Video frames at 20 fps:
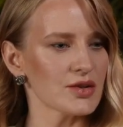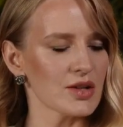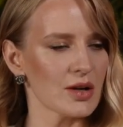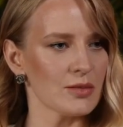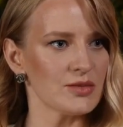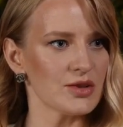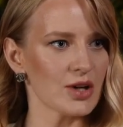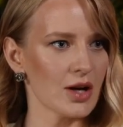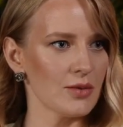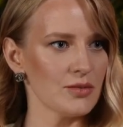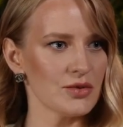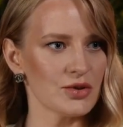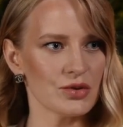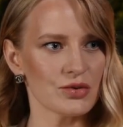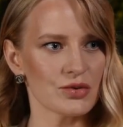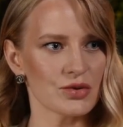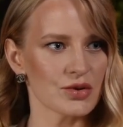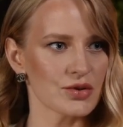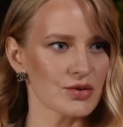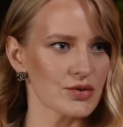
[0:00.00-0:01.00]
sometimes
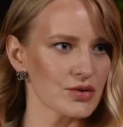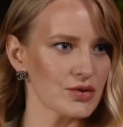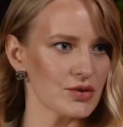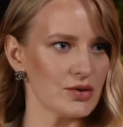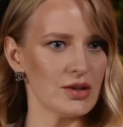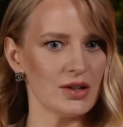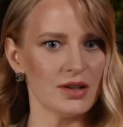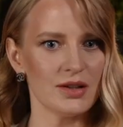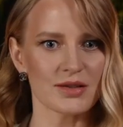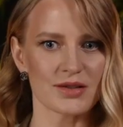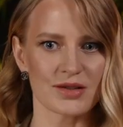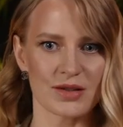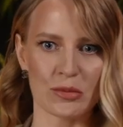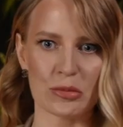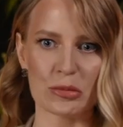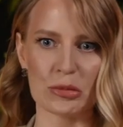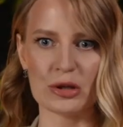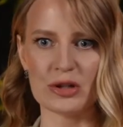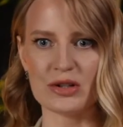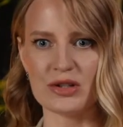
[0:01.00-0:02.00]
you just need
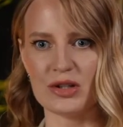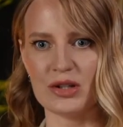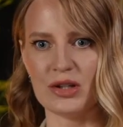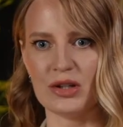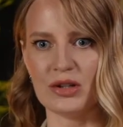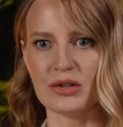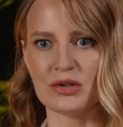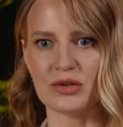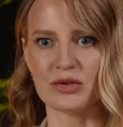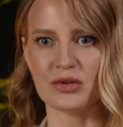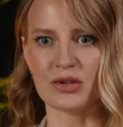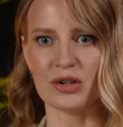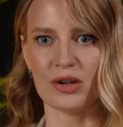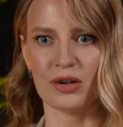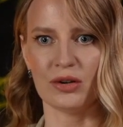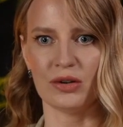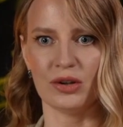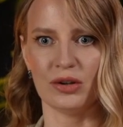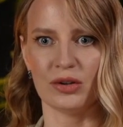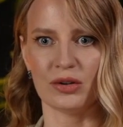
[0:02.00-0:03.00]
somebody to
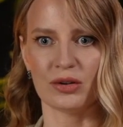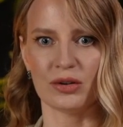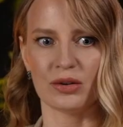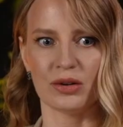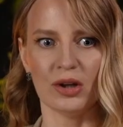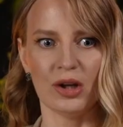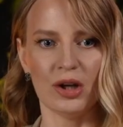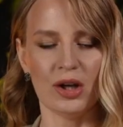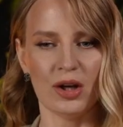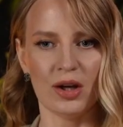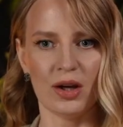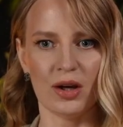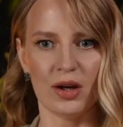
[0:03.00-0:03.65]
tell you